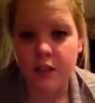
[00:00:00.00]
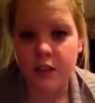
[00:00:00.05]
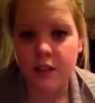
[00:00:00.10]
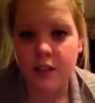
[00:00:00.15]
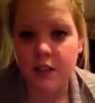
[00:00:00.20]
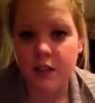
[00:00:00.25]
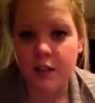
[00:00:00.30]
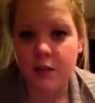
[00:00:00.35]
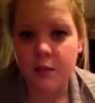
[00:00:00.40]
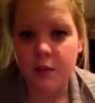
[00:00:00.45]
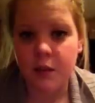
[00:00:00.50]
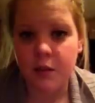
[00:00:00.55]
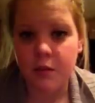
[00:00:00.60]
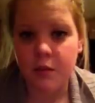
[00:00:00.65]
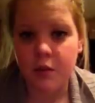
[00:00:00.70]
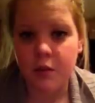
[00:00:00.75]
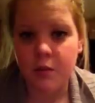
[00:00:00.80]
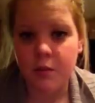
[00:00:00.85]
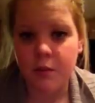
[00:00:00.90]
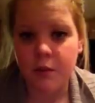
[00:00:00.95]
to take them
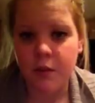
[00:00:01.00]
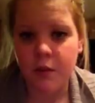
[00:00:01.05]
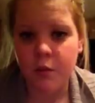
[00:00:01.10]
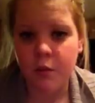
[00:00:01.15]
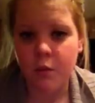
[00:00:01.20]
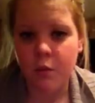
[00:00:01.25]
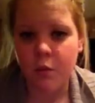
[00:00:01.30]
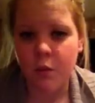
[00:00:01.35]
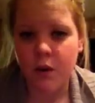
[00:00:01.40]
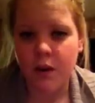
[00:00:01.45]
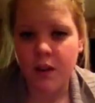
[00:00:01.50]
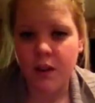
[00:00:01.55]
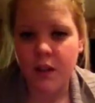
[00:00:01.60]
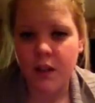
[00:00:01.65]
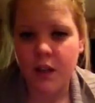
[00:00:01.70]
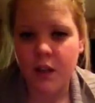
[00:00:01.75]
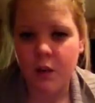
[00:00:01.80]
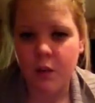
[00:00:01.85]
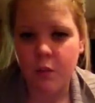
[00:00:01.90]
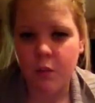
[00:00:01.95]
anymore, but the one that
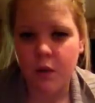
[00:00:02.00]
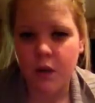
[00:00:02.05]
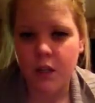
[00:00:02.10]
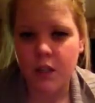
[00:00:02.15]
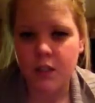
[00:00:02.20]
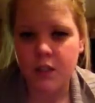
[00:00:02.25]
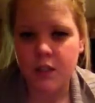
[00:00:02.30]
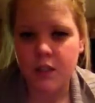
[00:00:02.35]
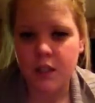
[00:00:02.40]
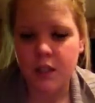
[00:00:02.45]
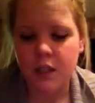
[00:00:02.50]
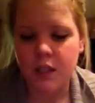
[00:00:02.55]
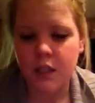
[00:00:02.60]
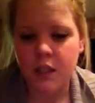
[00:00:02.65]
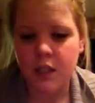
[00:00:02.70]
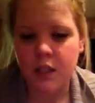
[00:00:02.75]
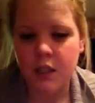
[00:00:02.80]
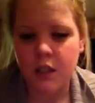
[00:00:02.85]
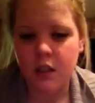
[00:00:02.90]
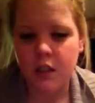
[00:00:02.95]
I was
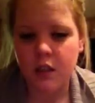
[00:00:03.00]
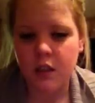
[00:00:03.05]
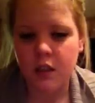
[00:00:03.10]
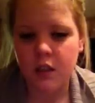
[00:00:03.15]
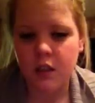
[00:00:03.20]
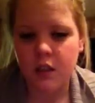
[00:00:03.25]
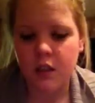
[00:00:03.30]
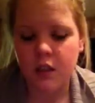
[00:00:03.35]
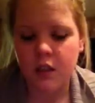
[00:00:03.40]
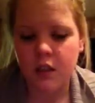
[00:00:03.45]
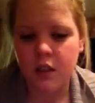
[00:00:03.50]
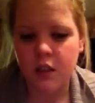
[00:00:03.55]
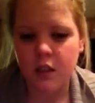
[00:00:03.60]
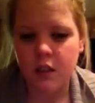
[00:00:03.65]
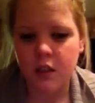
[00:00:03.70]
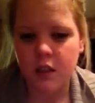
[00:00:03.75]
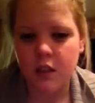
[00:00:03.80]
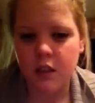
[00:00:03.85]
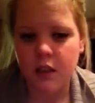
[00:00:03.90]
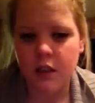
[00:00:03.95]
taking
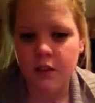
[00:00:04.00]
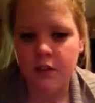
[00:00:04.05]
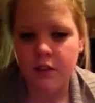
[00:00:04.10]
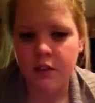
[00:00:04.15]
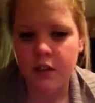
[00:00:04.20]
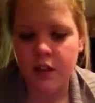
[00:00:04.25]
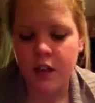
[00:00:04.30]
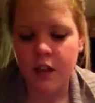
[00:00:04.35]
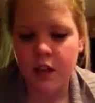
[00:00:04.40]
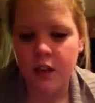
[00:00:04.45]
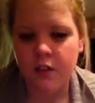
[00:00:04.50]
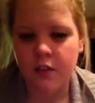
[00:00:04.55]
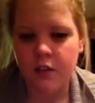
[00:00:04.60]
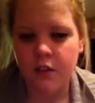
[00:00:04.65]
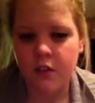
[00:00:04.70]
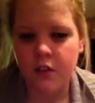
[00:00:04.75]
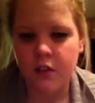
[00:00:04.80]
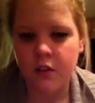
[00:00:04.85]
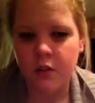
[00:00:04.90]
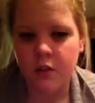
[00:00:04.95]
every day for
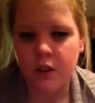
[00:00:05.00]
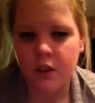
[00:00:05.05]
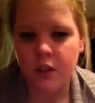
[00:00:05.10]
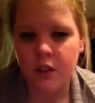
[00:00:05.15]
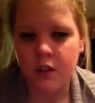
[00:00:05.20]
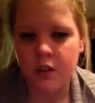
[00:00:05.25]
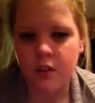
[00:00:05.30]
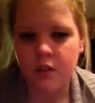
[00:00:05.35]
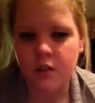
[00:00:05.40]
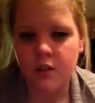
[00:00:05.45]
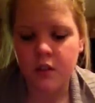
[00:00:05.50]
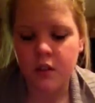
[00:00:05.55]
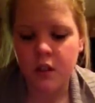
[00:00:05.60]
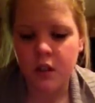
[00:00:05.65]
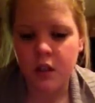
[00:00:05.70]
two years